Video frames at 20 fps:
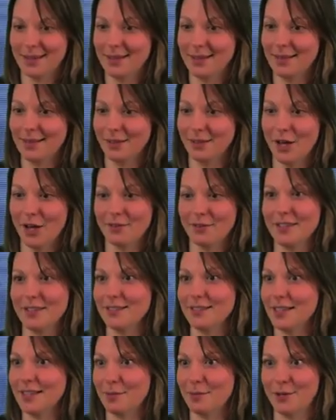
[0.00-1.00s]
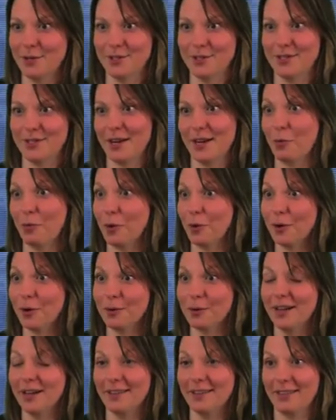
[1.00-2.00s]
A lot of the examiners that I work
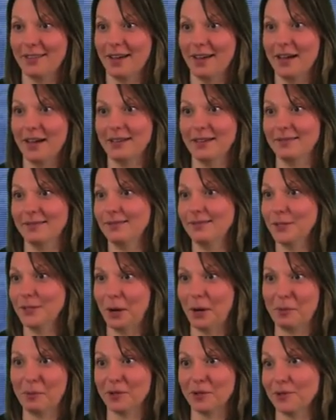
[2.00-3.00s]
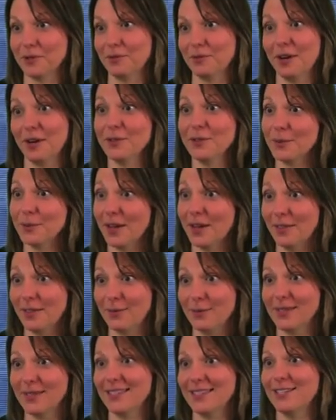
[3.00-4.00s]
with, I'm also friends with.
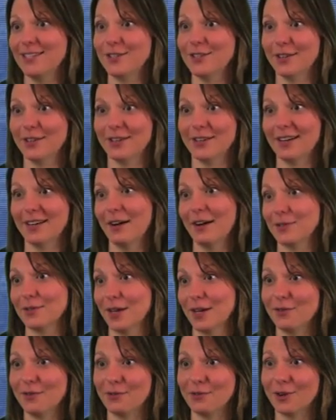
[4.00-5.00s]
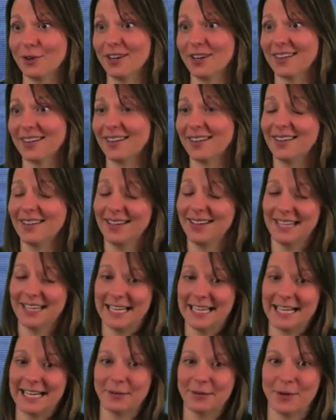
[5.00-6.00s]
We see each other outside of work,
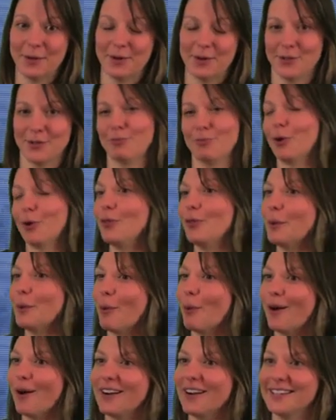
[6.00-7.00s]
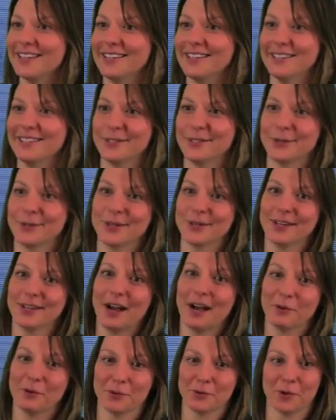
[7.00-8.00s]
whether it's birthday parties or
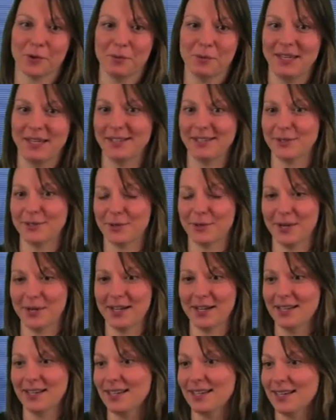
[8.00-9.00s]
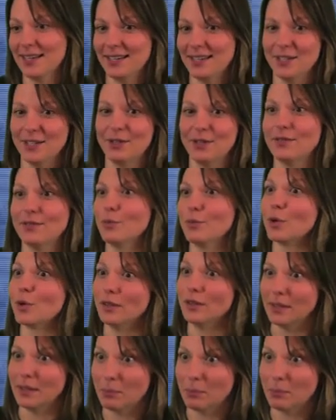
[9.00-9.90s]
housewarmings or, even whirly